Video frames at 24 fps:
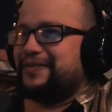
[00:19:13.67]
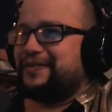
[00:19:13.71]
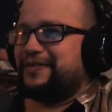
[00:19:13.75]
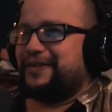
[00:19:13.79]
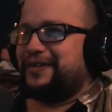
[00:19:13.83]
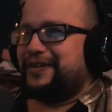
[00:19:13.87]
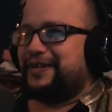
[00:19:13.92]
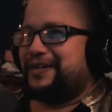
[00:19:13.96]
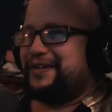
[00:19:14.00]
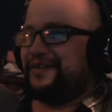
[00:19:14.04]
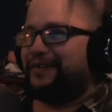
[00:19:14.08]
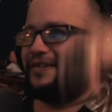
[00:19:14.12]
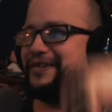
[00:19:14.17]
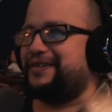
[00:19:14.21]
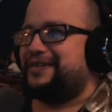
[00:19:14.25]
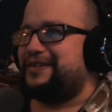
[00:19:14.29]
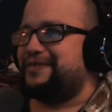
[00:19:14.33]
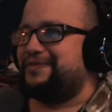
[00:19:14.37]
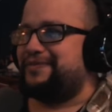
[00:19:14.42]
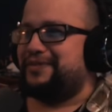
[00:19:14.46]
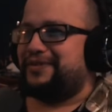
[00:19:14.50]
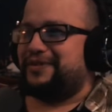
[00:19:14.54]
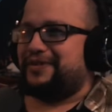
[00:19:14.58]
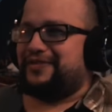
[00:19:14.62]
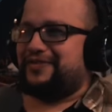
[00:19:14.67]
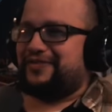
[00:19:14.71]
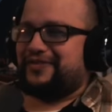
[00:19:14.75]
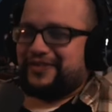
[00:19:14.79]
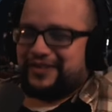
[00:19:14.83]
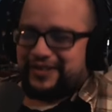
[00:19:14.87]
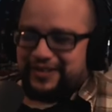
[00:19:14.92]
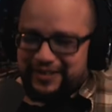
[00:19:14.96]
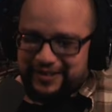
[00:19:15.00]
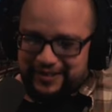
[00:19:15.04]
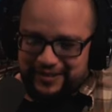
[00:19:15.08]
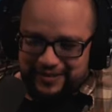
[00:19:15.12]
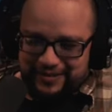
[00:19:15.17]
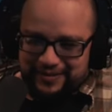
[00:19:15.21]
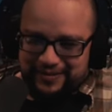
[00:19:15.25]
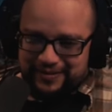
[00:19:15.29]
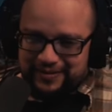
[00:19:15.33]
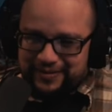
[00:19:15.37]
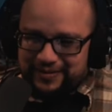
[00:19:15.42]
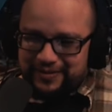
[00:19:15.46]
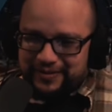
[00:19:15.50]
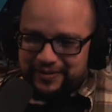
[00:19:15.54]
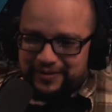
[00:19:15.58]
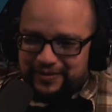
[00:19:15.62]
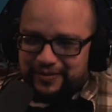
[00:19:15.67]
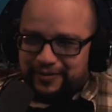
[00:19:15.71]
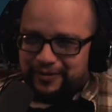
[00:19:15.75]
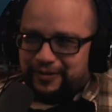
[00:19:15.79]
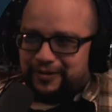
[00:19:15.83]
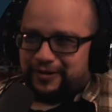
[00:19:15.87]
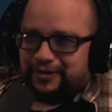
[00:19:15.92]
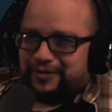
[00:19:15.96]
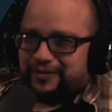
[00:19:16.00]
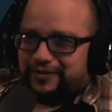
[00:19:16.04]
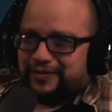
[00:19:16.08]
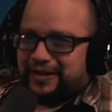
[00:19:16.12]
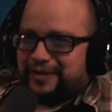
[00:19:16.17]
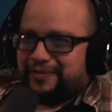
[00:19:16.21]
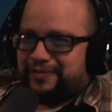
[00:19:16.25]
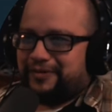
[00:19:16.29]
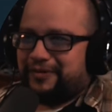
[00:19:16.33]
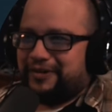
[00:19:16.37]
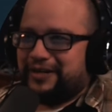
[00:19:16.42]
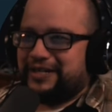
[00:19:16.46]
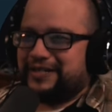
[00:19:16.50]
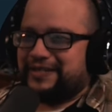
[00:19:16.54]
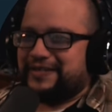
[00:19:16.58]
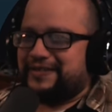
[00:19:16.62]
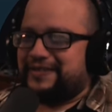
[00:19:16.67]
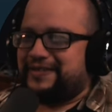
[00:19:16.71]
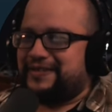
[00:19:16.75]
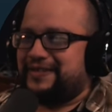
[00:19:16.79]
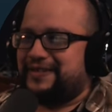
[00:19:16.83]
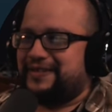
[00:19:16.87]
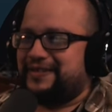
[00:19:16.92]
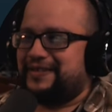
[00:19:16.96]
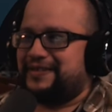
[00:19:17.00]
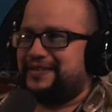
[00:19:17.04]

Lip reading: really hard to put a fucking order of operations to this